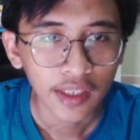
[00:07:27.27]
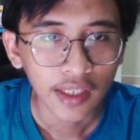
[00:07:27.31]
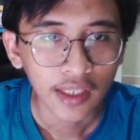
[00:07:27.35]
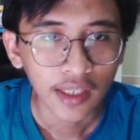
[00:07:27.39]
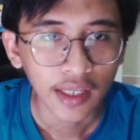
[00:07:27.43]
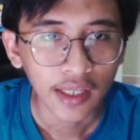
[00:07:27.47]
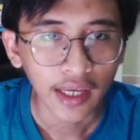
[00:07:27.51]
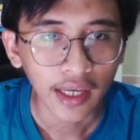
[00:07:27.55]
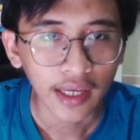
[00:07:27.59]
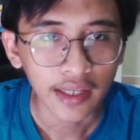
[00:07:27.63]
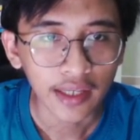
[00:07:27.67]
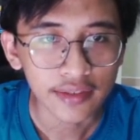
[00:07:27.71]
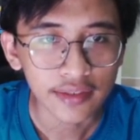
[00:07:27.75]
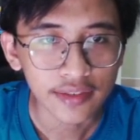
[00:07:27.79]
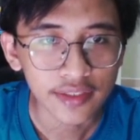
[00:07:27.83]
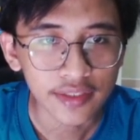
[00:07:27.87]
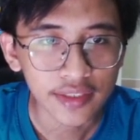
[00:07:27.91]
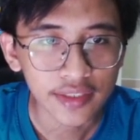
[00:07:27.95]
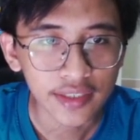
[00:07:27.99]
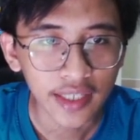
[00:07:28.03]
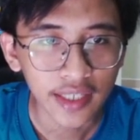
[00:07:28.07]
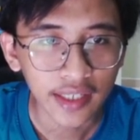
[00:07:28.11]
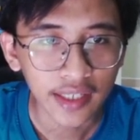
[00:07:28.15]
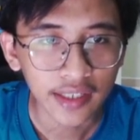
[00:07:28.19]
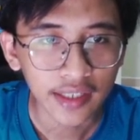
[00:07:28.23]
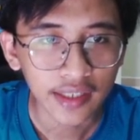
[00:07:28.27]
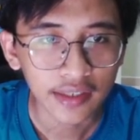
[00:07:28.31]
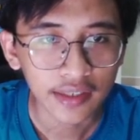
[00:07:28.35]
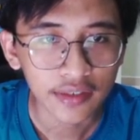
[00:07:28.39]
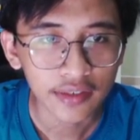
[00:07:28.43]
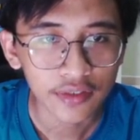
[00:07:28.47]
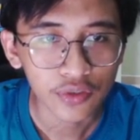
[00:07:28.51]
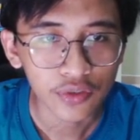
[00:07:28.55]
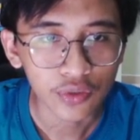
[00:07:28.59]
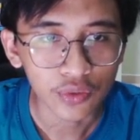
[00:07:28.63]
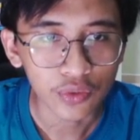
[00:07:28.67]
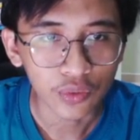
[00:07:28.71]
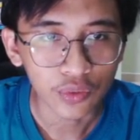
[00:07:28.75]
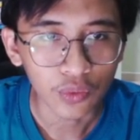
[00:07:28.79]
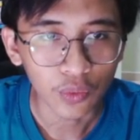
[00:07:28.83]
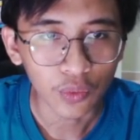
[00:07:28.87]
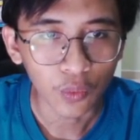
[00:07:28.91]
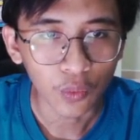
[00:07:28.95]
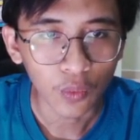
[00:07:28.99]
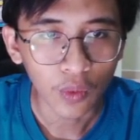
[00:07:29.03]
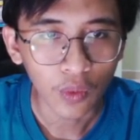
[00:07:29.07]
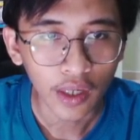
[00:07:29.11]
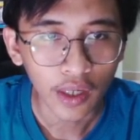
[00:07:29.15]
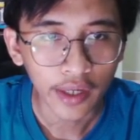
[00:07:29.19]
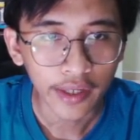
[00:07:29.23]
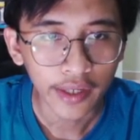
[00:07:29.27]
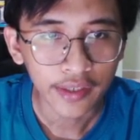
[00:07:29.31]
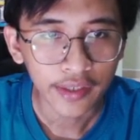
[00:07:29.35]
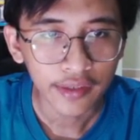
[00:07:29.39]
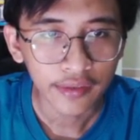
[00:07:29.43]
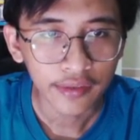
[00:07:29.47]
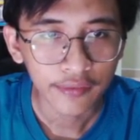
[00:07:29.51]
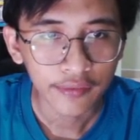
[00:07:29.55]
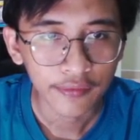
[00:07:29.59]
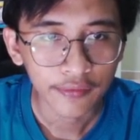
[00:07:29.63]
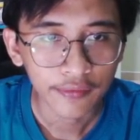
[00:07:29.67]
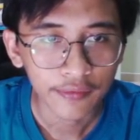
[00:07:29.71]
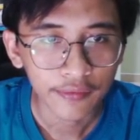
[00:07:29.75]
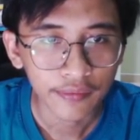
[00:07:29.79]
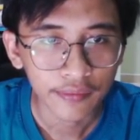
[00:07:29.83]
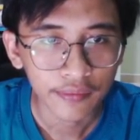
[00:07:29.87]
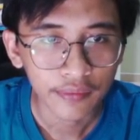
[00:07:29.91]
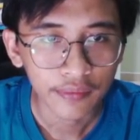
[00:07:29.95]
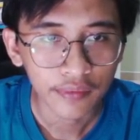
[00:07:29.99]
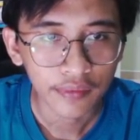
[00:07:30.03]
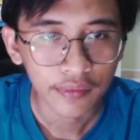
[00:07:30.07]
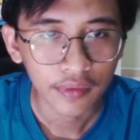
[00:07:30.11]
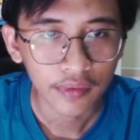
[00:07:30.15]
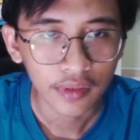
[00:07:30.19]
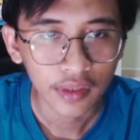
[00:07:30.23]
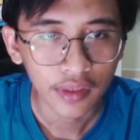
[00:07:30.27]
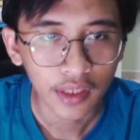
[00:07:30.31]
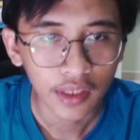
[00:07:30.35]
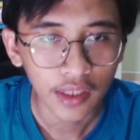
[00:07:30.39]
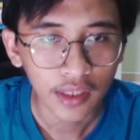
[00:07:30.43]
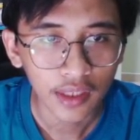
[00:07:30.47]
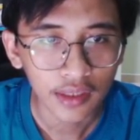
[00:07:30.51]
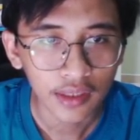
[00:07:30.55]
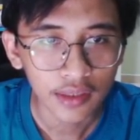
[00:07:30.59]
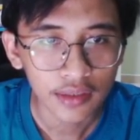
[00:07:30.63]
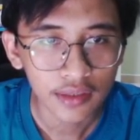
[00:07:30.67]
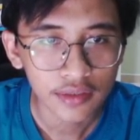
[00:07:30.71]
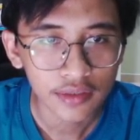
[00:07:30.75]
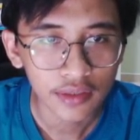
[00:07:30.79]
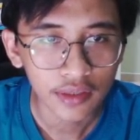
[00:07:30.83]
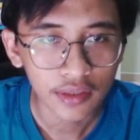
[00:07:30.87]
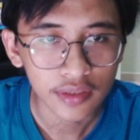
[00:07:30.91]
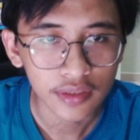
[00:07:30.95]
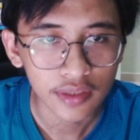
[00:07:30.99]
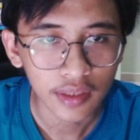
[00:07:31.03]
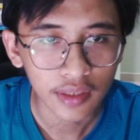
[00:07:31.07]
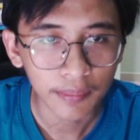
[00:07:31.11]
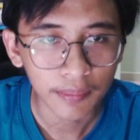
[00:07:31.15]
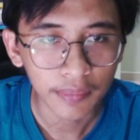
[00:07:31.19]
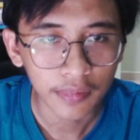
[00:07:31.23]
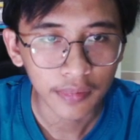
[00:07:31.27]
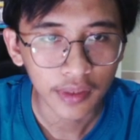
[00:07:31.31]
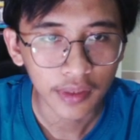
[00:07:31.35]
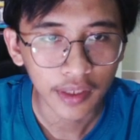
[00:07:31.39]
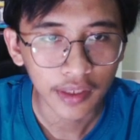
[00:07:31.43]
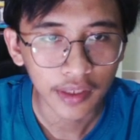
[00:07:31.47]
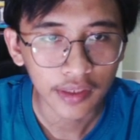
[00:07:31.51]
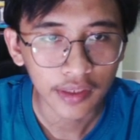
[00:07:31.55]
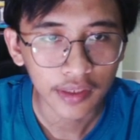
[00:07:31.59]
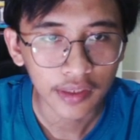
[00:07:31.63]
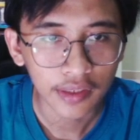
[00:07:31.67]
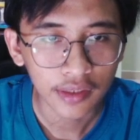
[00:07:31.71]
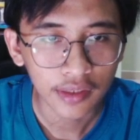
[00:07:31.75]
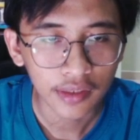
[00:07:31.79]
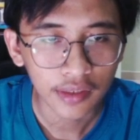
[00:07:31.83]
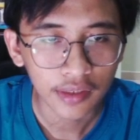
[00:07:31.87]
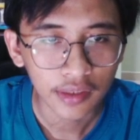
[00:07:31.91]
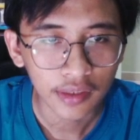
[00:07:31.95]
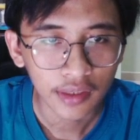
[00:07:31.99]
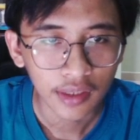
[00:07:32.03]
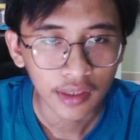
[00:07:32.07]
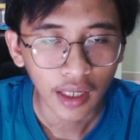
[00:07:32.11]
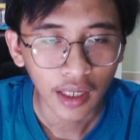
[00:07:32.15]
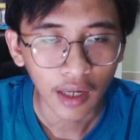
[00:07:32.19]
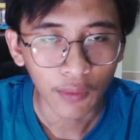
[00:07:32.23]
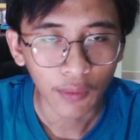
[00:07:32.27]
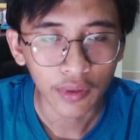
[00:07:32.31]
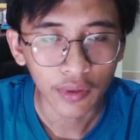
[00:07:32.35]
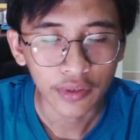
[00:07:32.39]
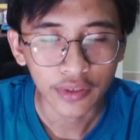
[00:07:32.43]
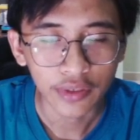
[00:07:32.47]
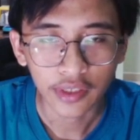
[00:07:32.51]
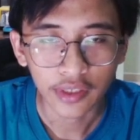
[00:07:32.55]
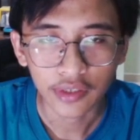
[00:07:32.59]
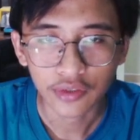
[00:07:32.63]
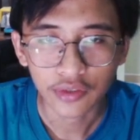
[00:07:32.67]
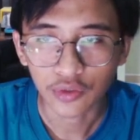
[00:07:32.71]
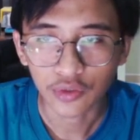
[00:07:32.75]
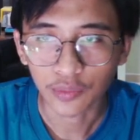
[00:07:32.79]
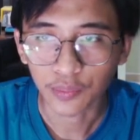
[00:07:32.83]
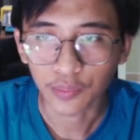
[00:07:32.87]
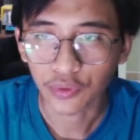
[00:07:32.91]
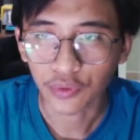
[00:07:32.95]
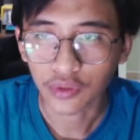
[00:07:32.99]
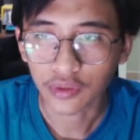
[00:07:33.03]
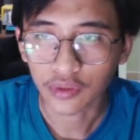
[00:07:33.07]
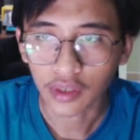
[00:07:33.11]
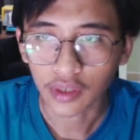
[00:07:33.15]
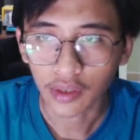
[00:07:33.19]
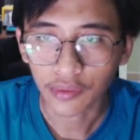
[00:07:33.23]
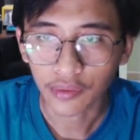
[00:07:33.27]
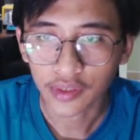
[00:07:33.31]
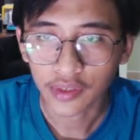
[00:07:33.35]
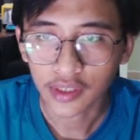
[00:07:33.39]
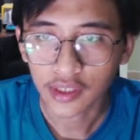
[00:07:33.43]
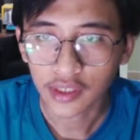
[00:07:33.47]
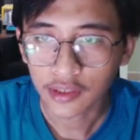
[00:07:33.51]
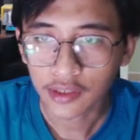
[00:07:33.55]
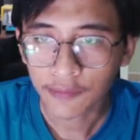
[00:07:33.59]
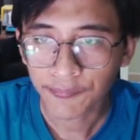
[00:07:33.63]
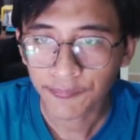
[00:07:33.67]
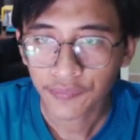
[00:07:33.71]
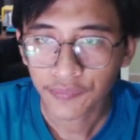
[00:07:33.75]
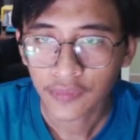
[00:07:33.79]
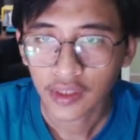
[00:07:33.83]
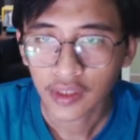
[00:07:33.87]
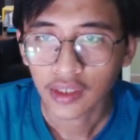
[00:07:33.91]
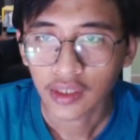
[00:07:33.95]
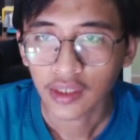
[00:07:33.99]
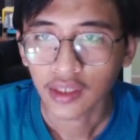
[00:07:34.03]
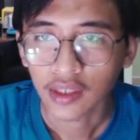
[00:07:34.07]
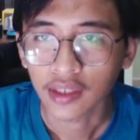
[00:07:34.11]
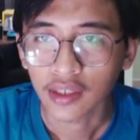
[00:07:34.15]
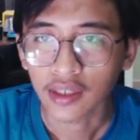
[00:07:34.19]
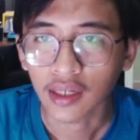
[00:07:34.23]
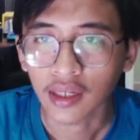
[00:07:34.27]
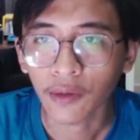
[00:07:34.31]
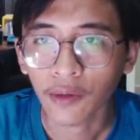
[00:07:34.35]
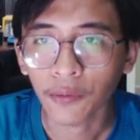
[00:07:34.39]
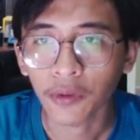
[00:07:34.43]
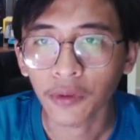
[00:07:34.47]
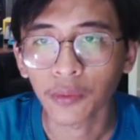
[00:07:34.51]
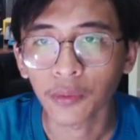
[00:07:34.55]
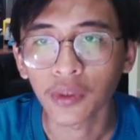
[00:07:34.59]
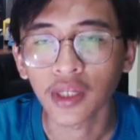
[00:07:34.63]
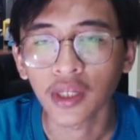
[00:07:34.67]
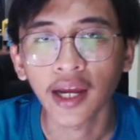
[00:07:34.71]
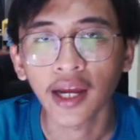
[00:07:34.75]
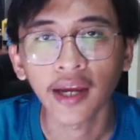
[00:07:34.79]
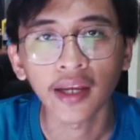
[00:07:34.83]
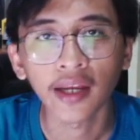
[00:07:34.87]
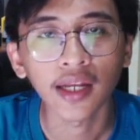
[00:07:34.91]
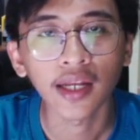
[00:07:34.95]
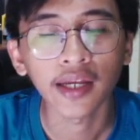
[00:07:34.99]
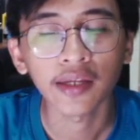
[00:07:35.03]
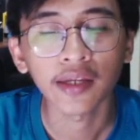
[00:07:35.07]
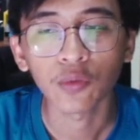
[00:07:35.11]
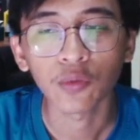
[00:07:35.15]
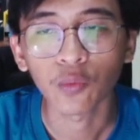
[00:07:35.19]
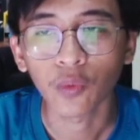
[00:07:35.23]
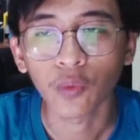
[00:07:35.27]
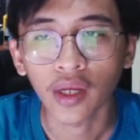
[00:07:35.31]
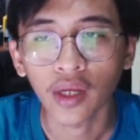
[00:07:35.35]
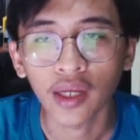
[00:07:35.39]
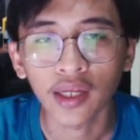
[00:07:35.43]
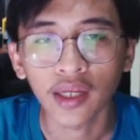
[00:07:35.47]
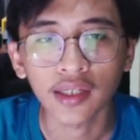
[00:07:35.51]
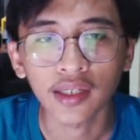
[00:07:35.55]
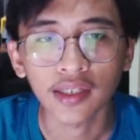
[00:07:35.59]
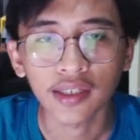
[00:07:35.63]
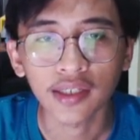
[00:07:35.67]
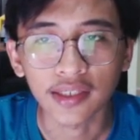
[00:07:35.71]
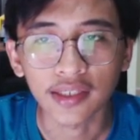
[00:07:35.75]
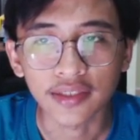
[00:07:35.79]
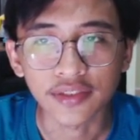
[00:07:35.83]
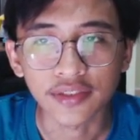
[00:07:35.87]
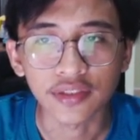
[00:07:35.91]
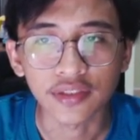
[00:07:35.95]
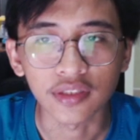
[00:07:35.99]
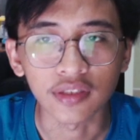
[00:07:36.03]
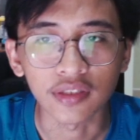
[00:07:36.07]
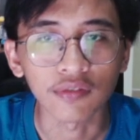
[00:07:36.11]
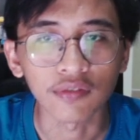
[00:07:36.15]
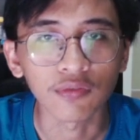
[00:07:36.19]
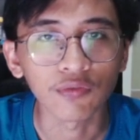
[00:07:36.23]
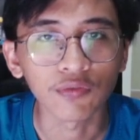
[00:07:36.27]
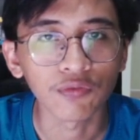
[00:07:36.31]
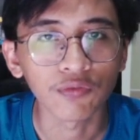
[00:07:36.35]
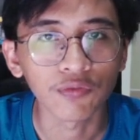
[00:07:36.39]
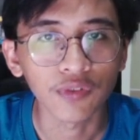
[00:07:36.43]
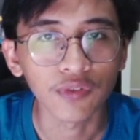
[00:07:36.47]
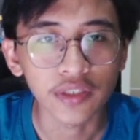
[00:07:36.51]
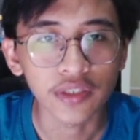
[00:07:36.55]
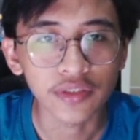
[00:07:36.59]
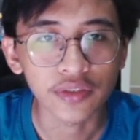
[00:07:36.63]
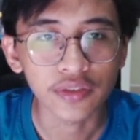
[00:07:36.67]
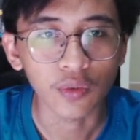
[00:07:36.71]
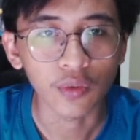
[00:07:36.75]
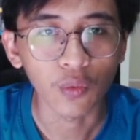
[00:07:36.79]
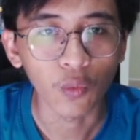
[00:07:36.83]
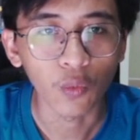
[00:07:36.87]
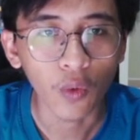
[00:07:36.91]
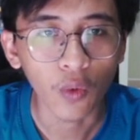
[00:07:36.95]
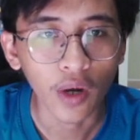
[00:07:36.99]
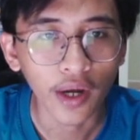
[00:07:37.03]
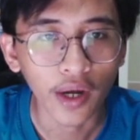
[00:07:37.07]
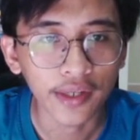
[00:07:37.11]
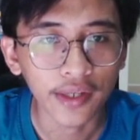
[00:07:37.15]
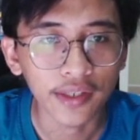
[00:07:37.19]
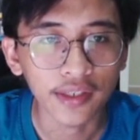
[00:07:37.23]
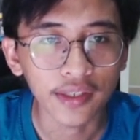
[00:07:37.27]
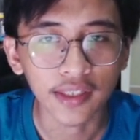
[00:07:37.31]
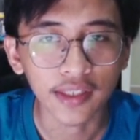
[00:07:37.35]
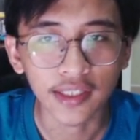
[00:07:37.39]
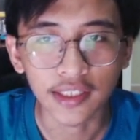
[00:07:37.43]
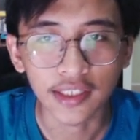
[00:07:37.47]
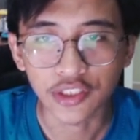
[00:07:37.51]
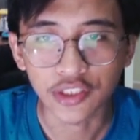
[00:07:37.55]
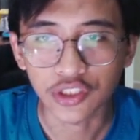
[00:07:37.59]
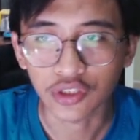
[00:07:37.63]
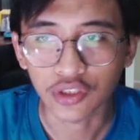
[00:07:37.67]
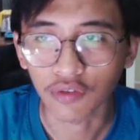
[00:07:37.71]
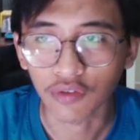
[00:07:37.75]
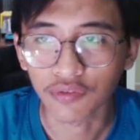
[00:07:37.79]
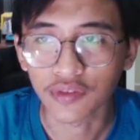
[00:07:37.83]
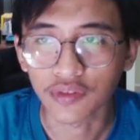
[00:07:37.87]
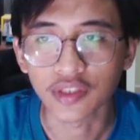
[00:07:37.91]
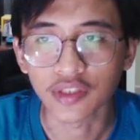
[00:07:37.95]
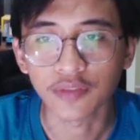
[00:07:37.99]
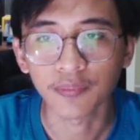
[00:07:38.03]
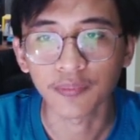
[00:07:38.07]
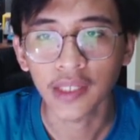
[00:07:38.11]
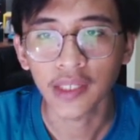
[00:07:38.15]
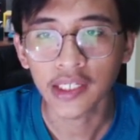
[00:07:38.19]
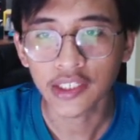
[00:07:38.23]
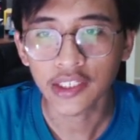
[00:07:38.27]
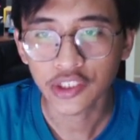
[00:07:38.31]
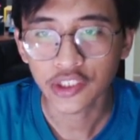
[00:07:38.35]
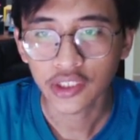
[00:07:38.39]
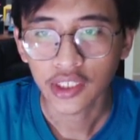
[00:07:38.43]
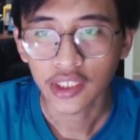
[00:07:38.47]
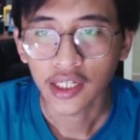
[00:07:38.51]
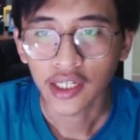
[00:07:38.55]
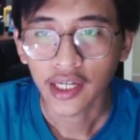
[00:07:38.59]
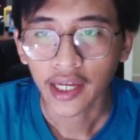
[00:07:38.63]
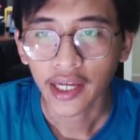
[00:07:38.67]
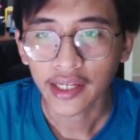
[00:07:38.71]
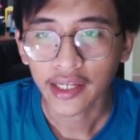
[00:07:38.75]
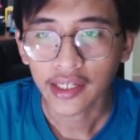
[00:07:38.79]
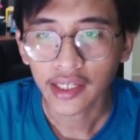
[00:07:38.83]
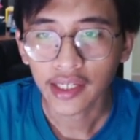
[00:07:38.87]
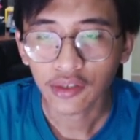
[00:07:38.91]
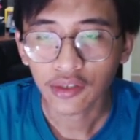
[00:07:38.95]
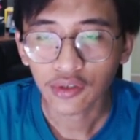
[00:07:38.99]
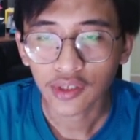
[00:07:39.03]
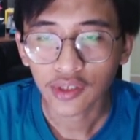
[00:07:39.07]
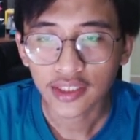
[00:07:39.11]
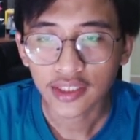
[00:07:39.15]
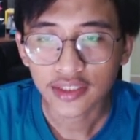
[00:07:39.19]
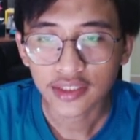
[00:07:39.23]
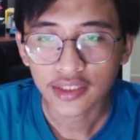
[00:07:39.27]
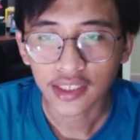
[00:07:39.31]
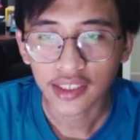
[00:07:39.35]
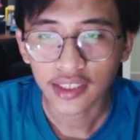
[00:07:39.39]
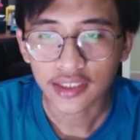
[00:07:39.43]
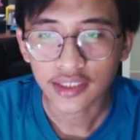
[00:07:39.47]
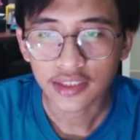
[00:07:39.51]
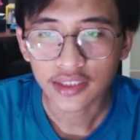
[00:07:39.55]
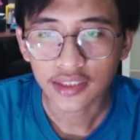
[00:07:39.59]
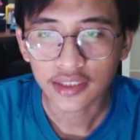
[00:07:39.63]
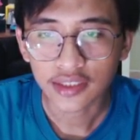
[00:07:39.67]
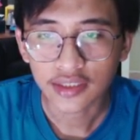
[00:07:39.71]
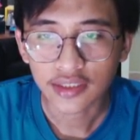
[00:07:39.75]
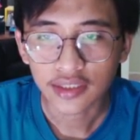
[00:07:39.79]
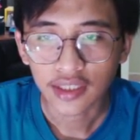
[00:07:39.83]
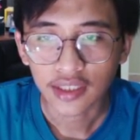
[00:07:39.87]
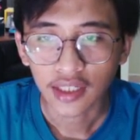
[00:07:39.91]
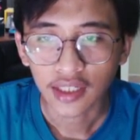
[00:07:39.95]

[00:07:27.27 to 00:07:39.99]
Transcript: and set it to 1. Okay, it's an example right here. I want it to put around here. Now it will highlight where is the first 1 inch of this page, and then you guys can just